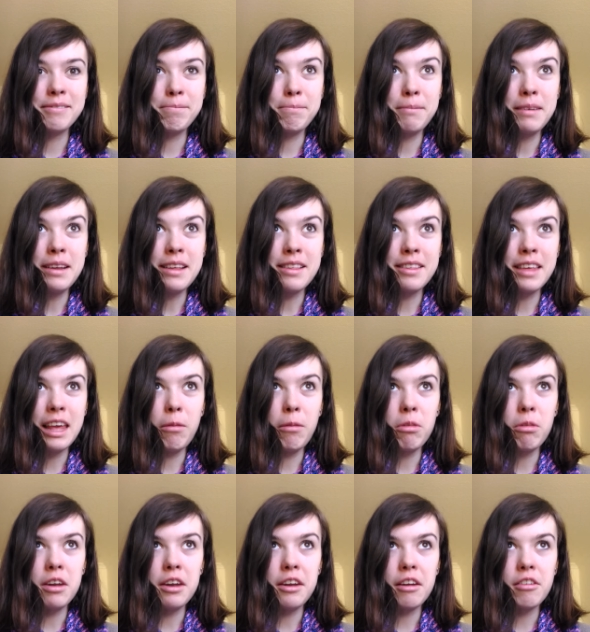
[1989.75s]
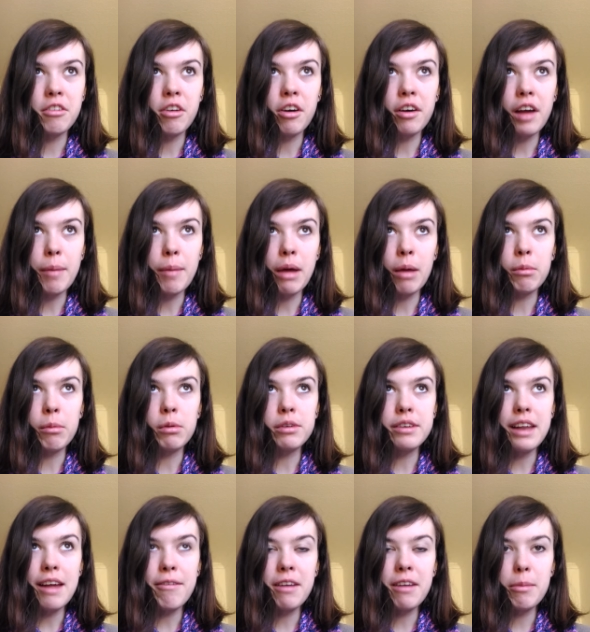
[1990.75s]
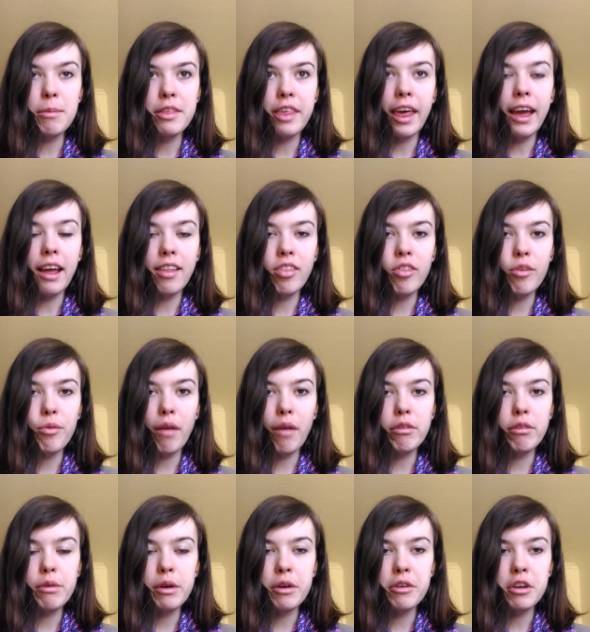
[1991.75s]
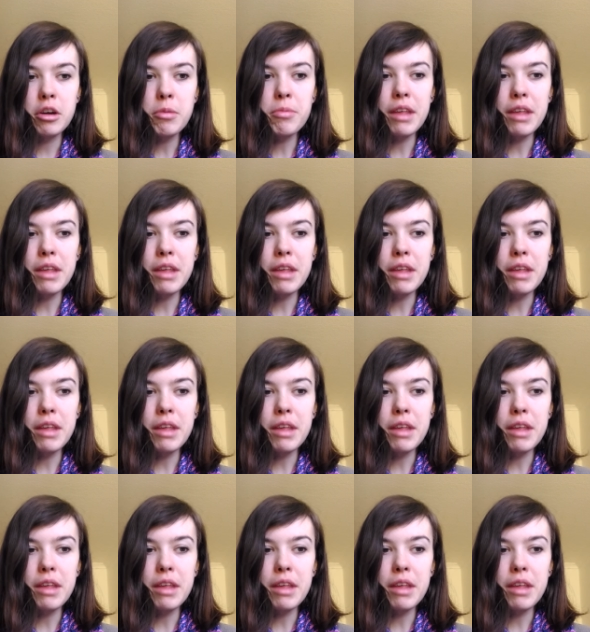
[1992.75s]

please keep the knitting talk up. I will definitely be checking the Ravelry group.